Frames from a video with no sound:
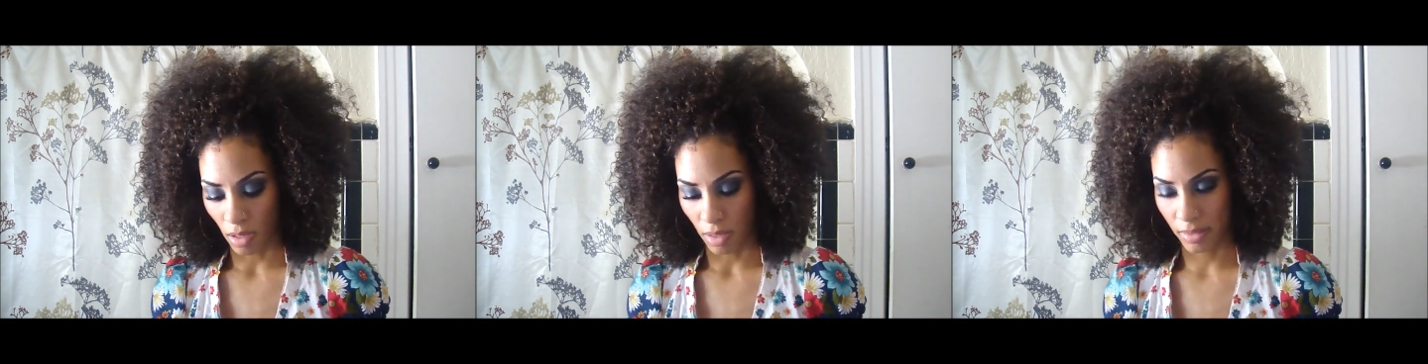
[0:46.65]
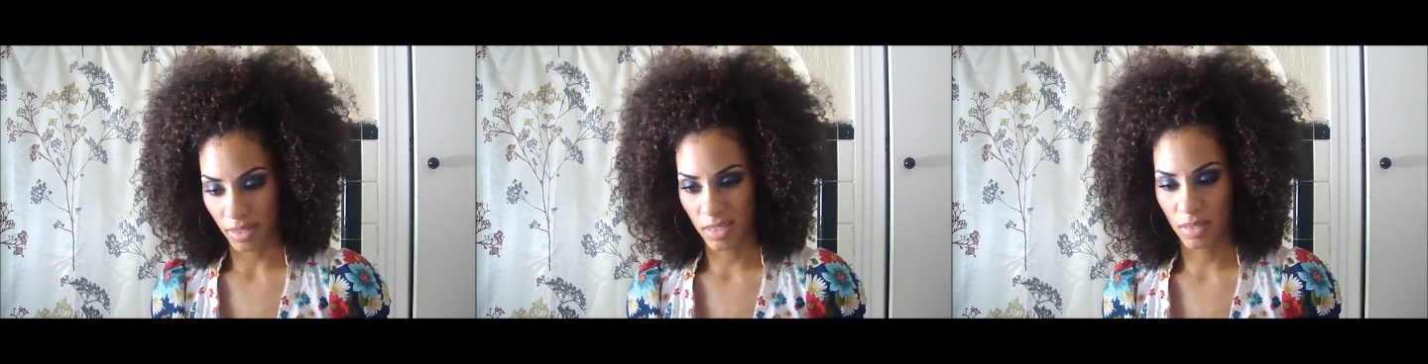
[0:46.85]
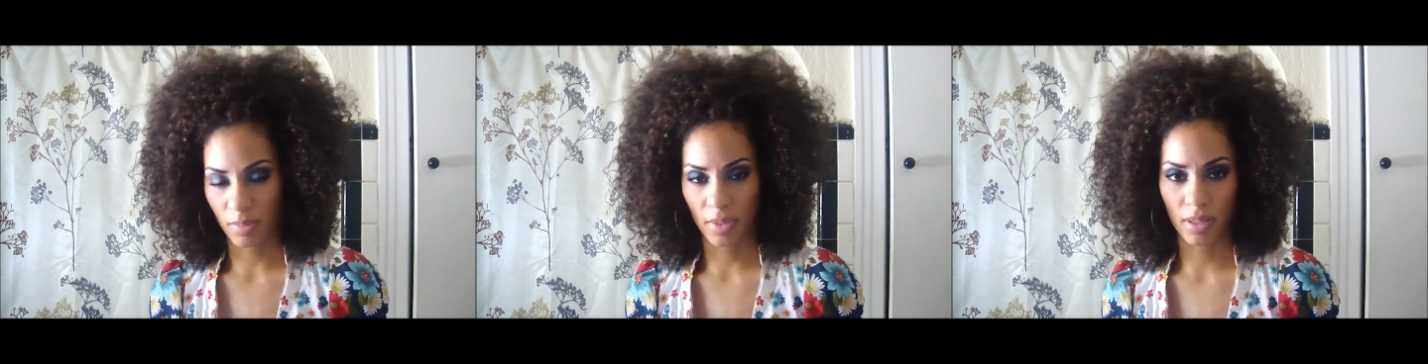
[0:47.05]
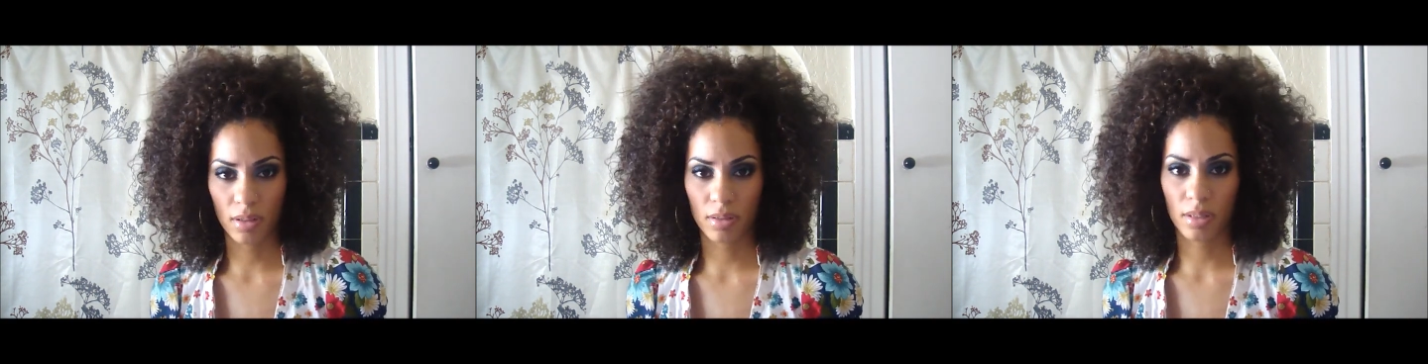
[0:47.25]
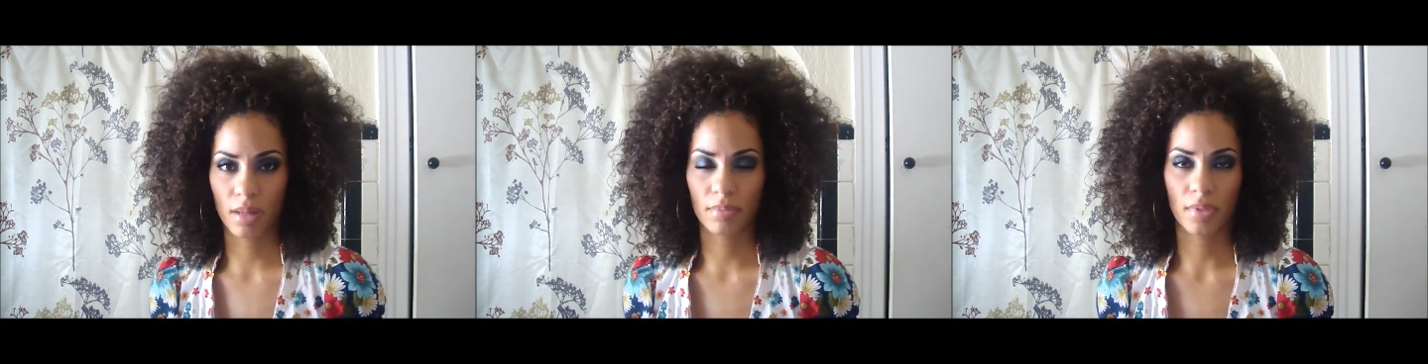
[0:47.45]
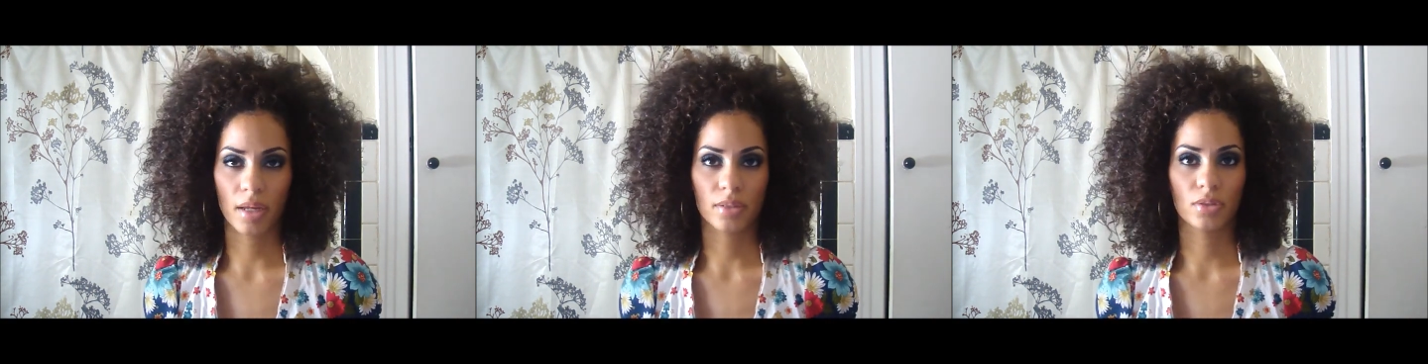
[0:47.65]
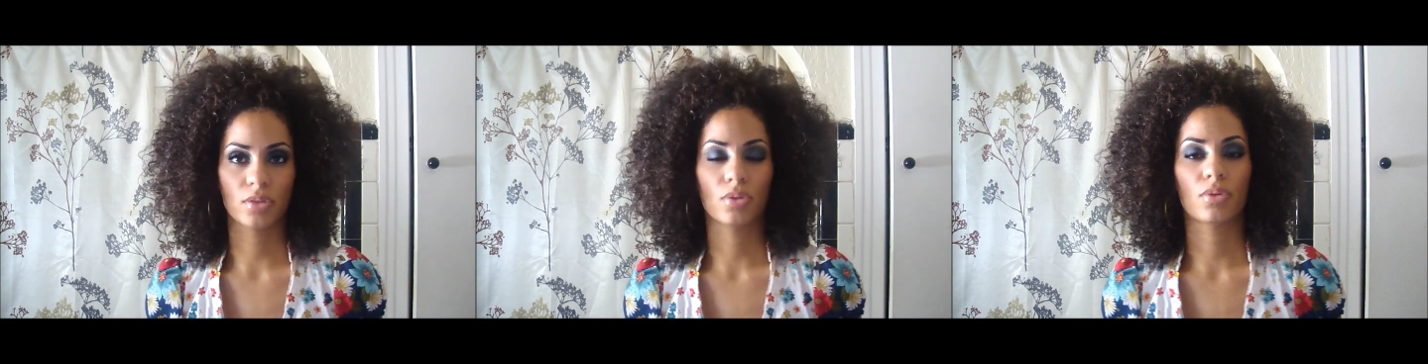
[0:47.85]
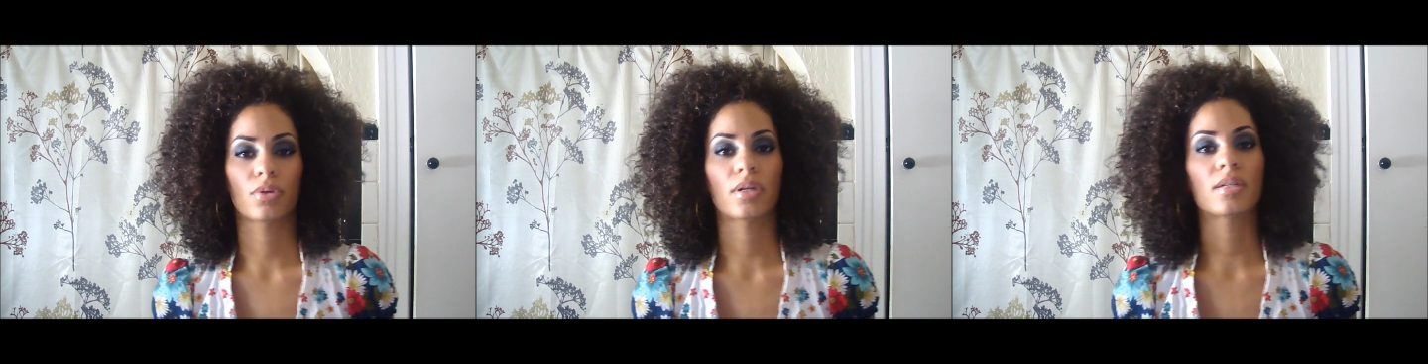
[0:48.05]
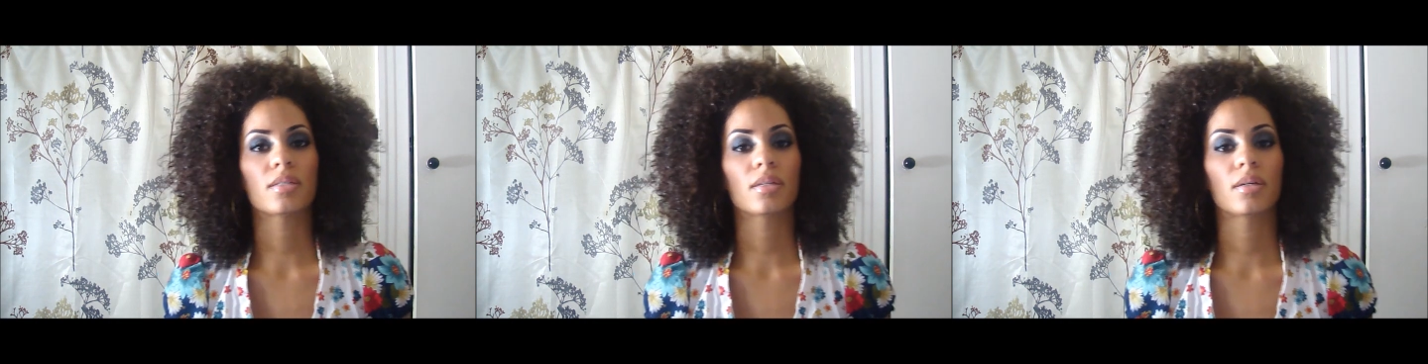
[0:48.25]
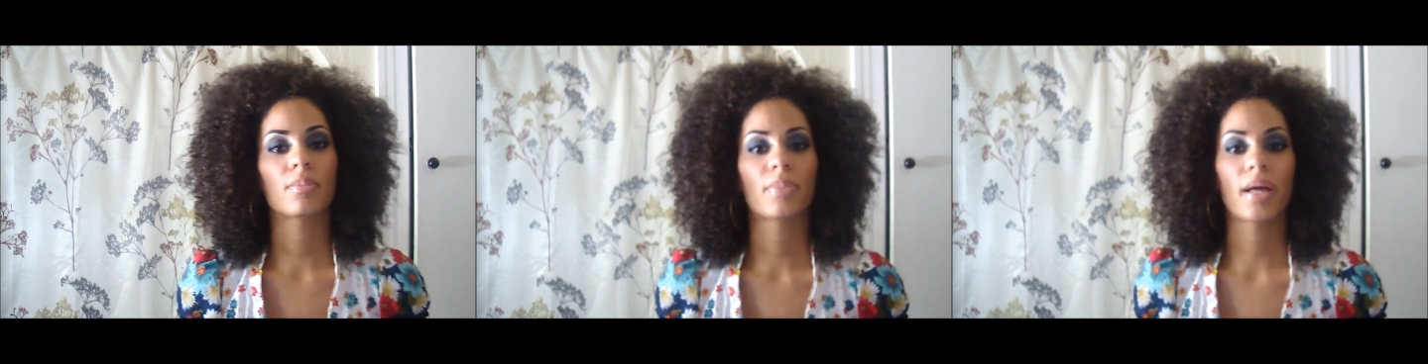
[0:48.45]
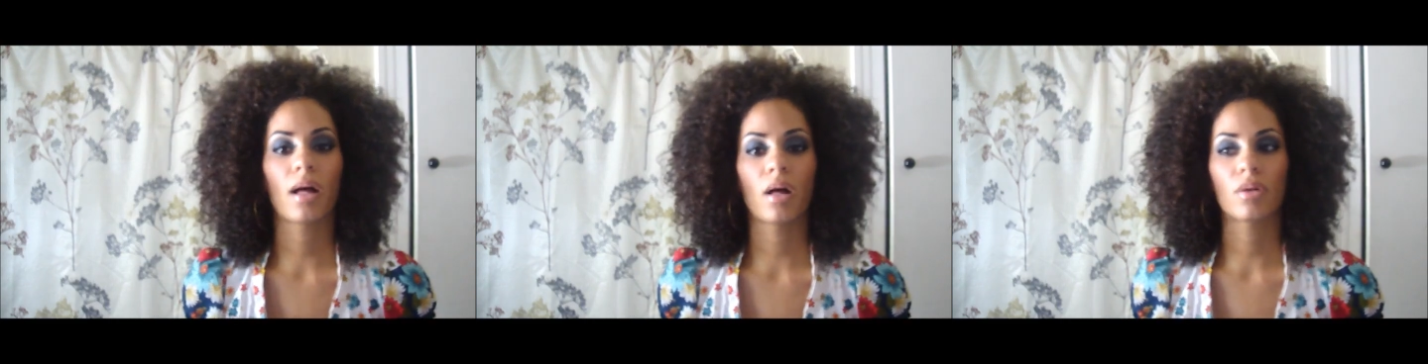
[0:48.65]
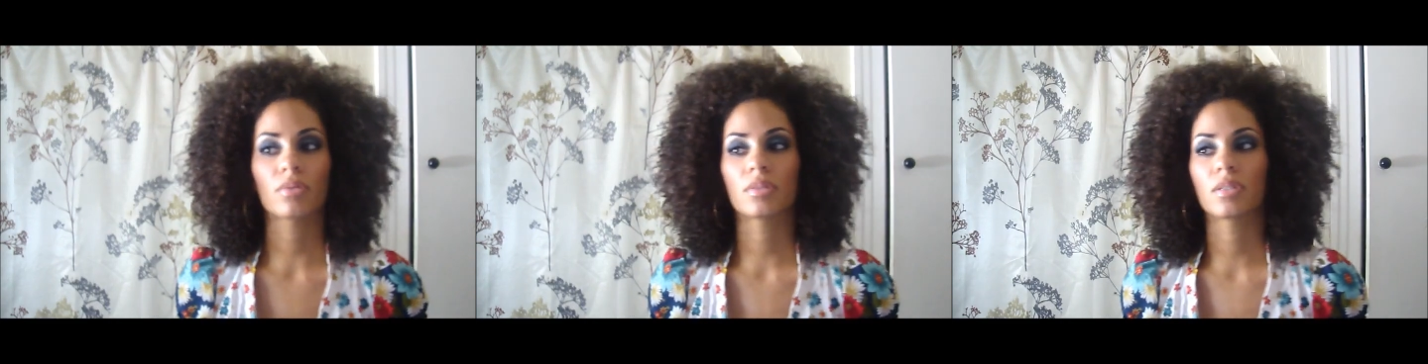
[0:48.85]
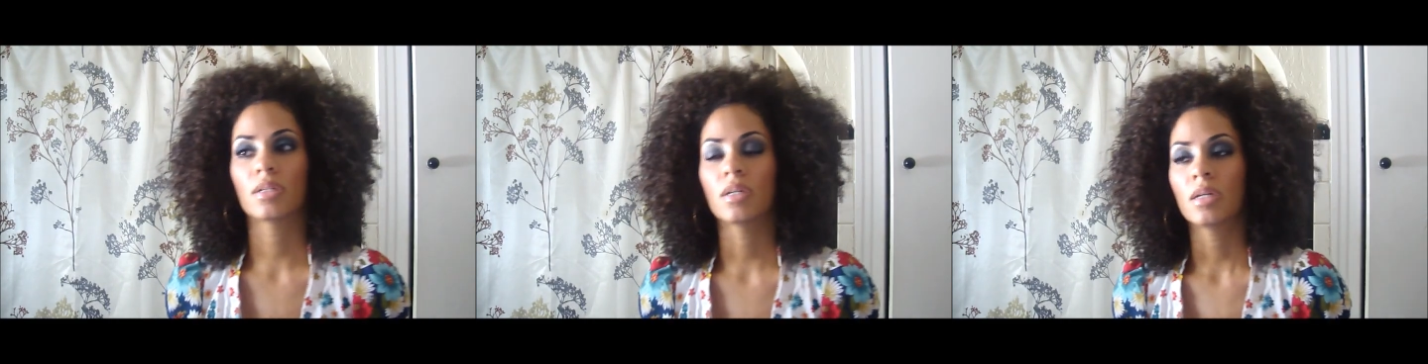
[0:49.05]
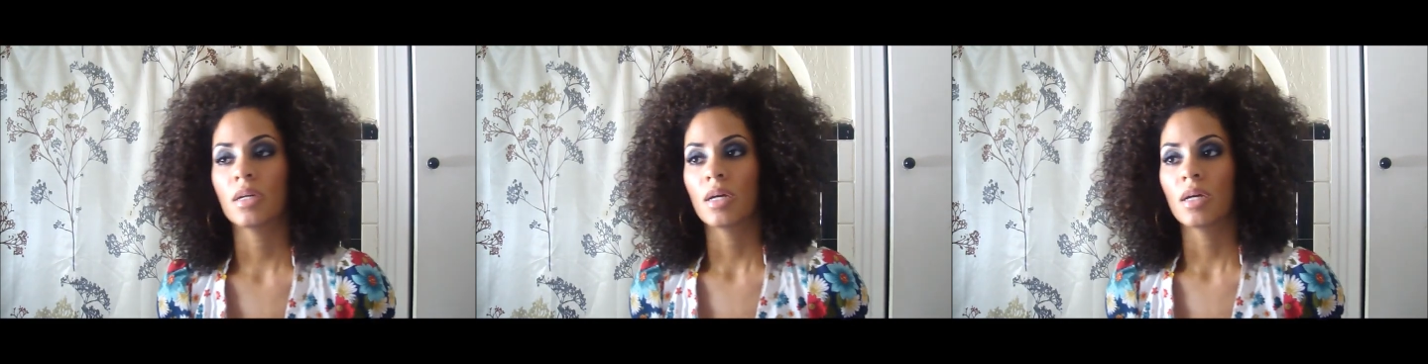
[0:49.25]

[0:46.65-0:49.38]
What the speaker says: The smell I'm not too crazy about.